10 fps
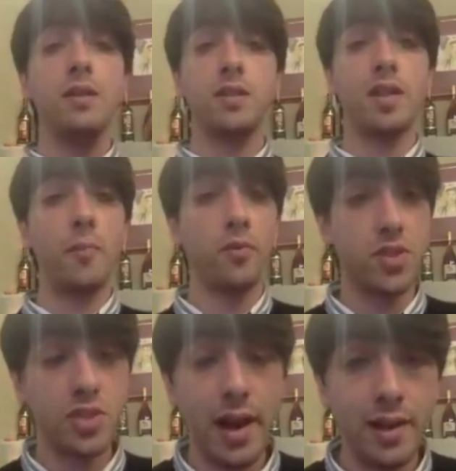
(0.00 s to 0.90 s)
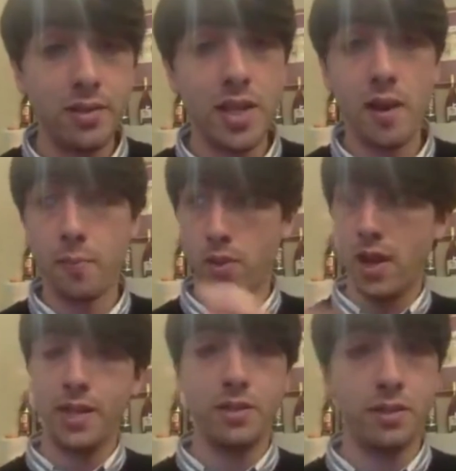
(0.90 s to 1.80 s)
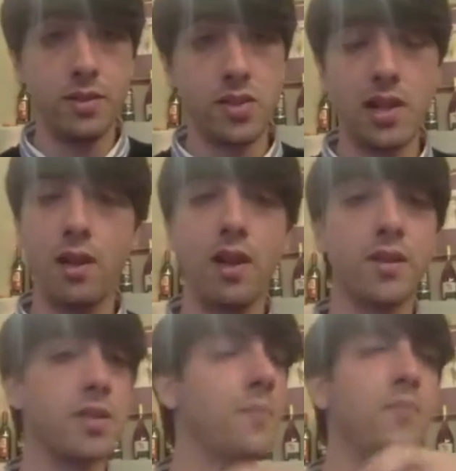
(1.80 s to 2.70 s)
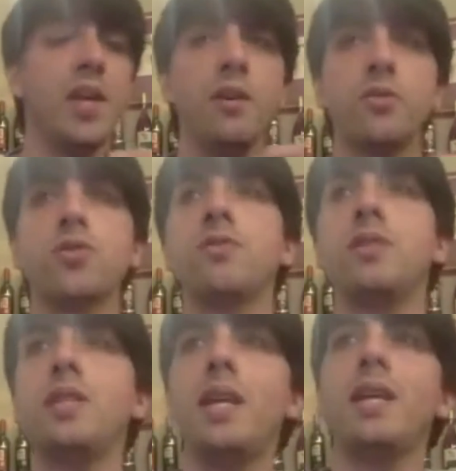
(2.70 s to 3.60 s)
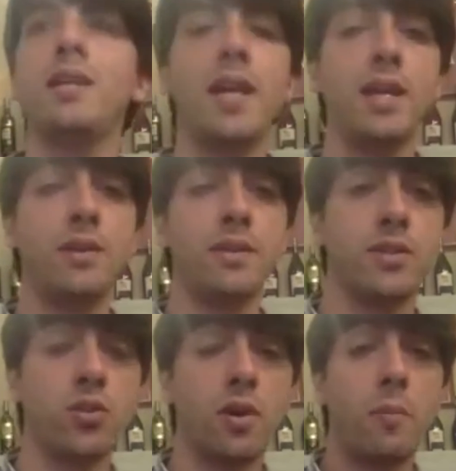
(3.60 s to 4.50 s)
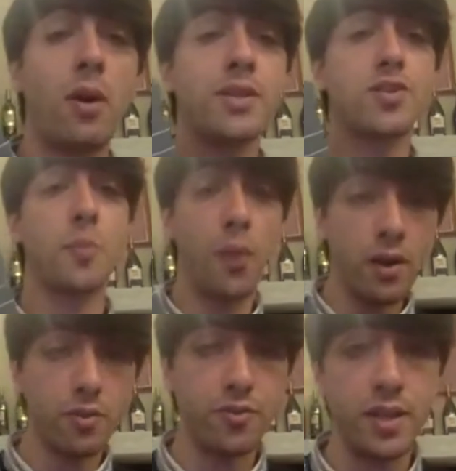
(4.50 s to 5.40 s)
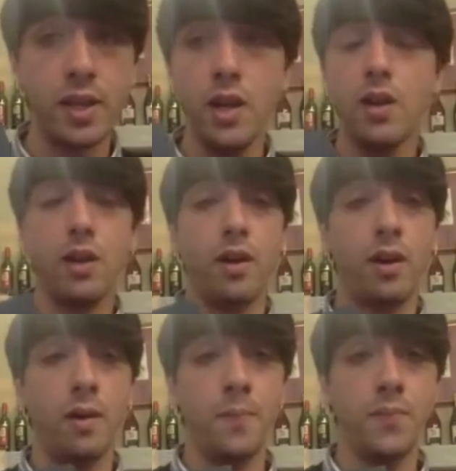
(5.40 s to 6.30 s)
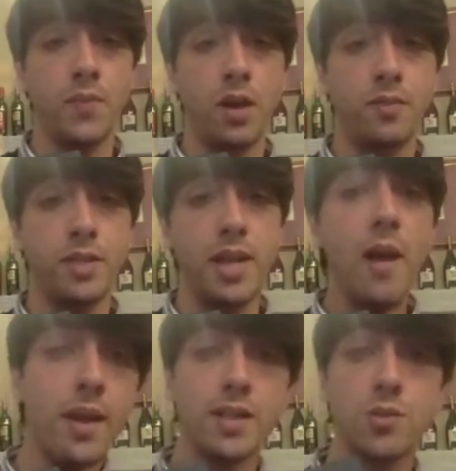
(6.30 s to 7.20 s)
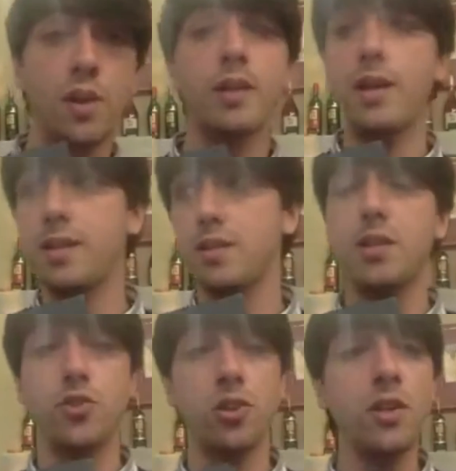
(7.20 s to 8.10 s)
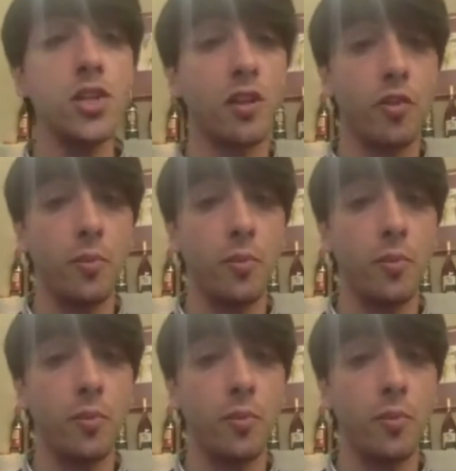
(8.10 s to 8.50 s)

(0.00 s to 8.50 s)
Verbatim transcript: the type of style they apply in the, in the cellars, and also they they uh, talk about the topography uh, um, of the area, as well as the geological